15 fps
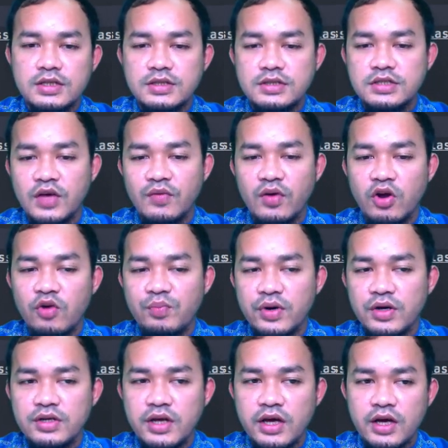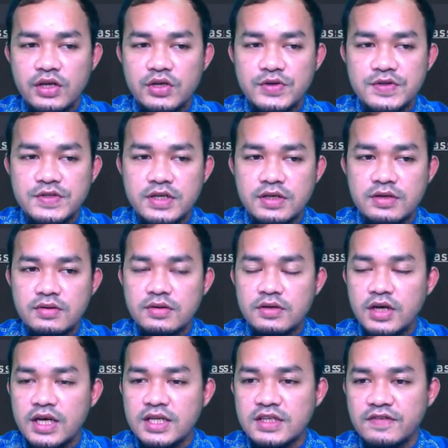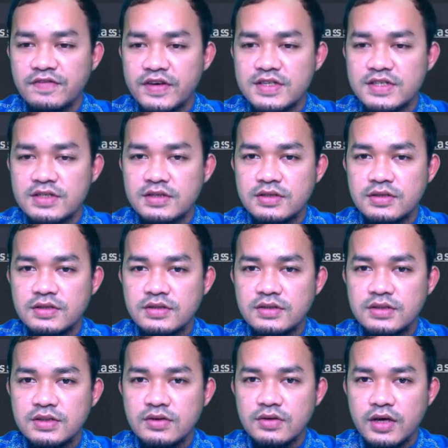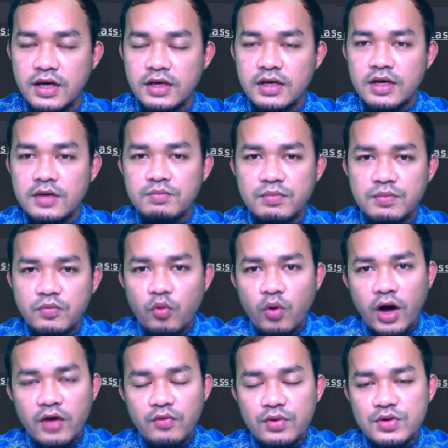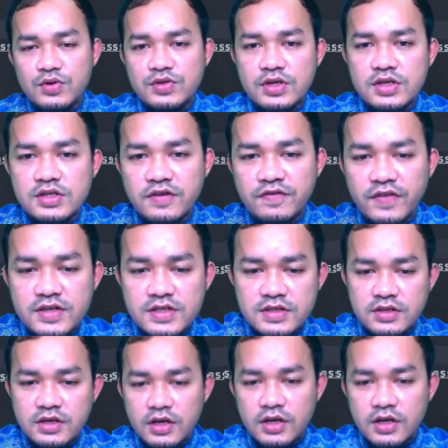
developers, they are using interface. Okay, why we use interface?